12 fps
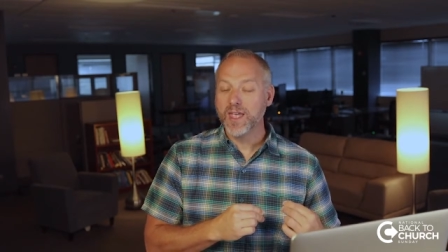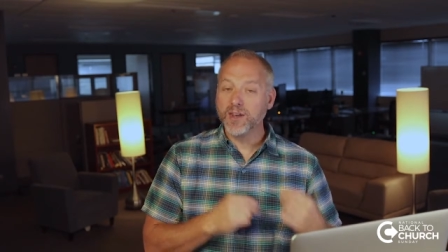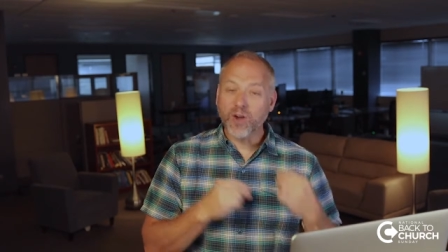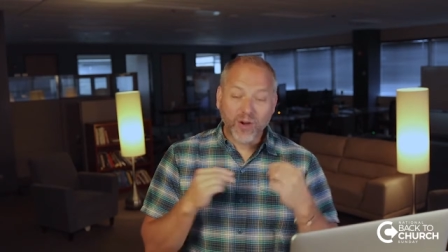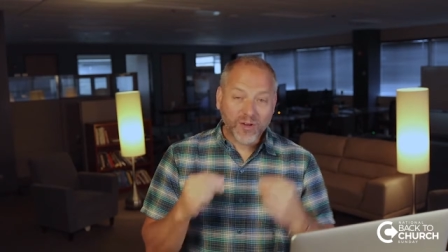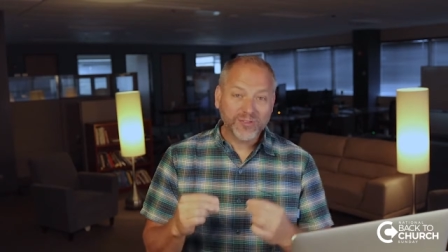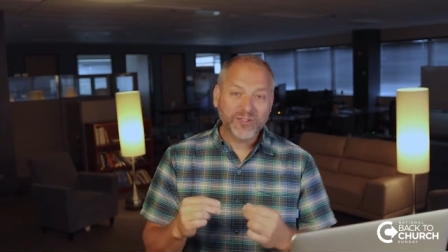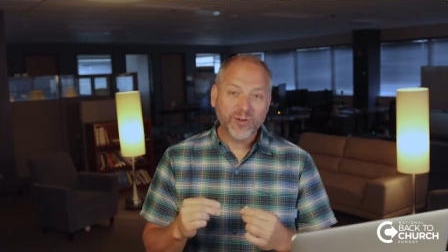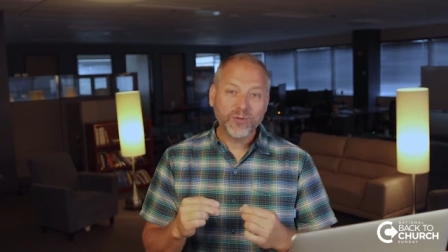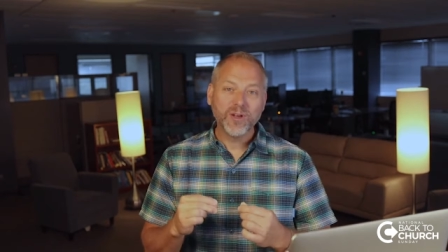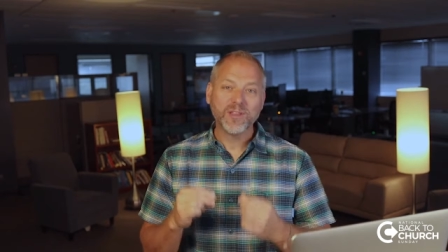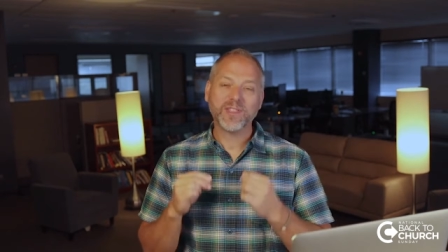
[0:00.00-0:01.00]
and
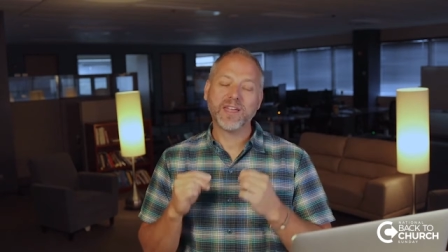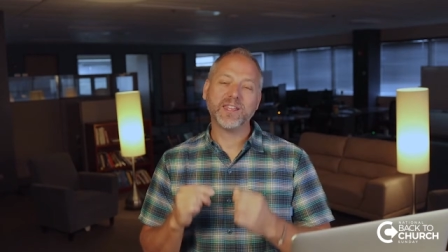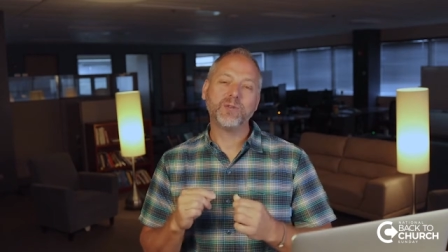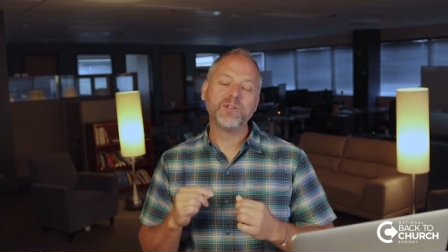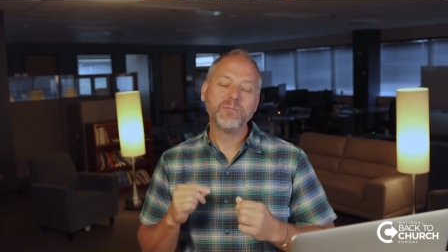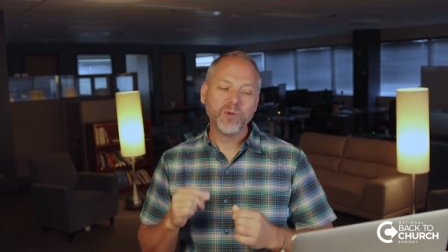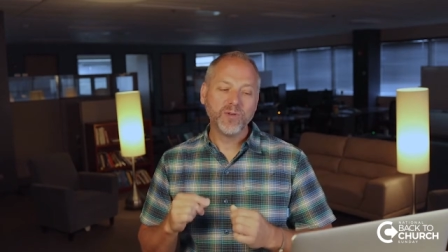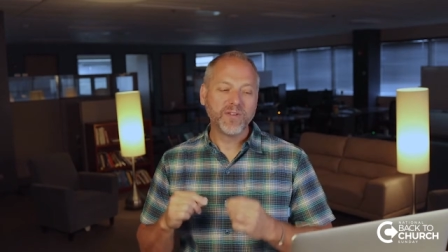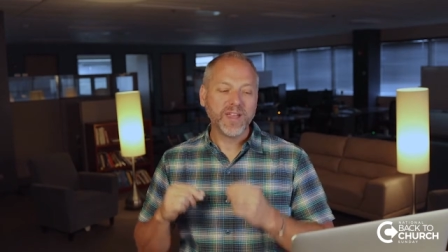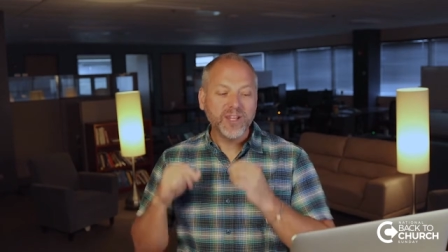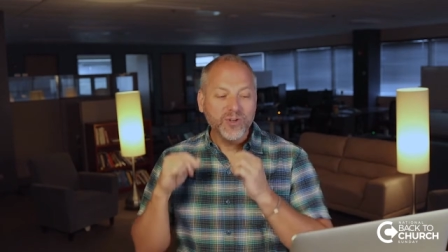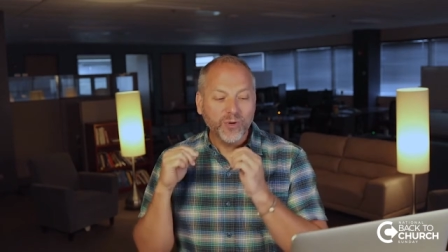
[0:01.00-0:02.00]
also that He would move
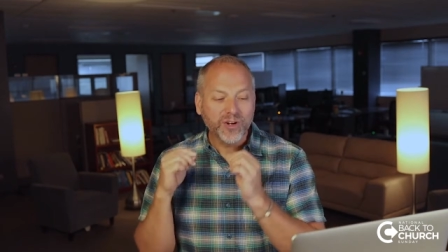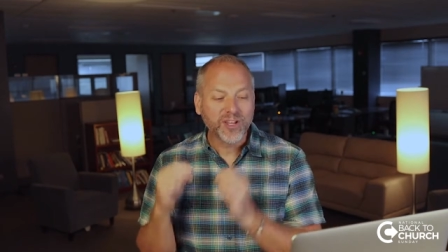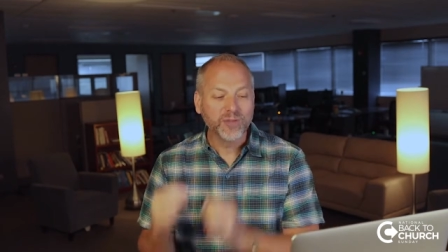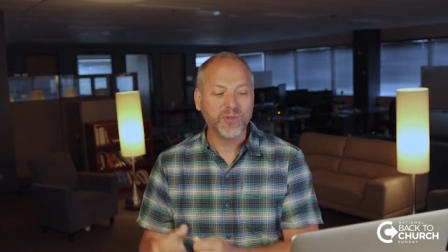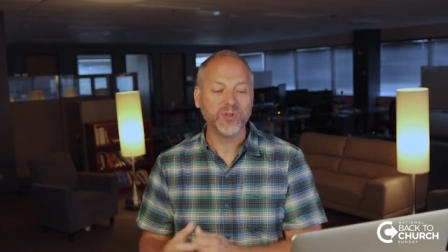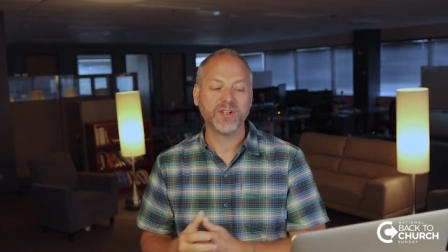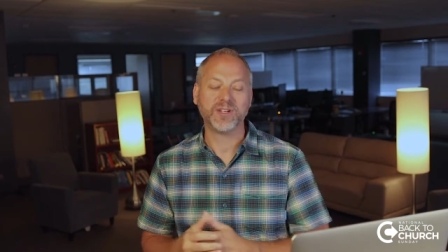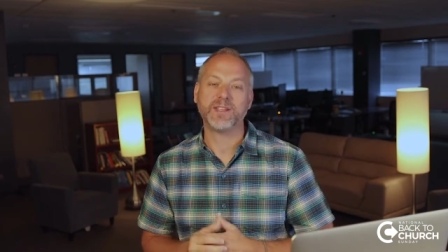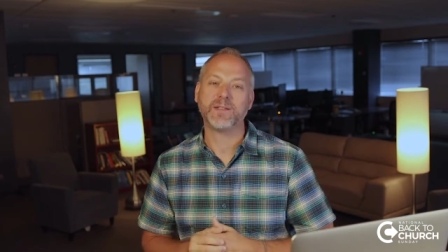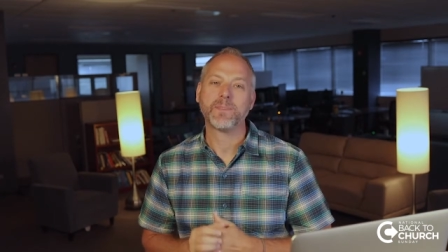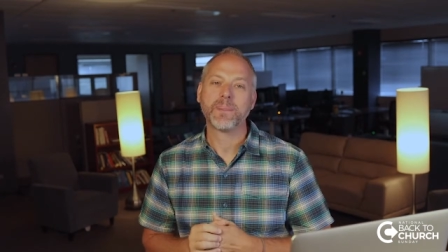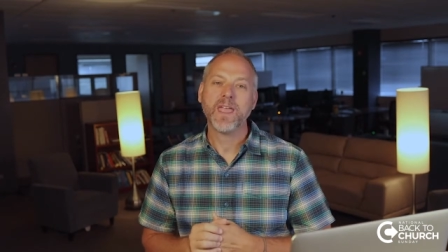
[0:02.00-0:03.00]
in your community,